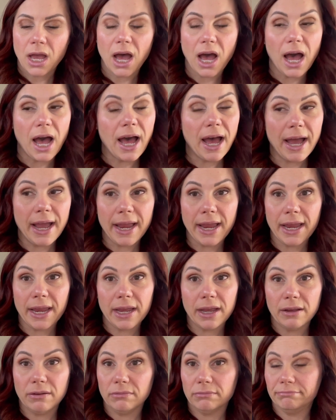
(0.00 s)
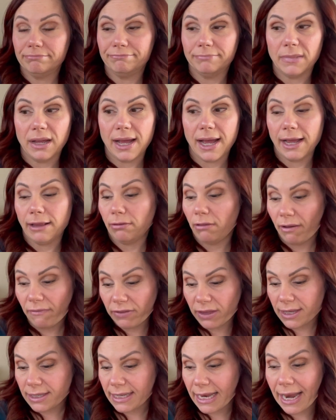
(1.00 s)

I I love this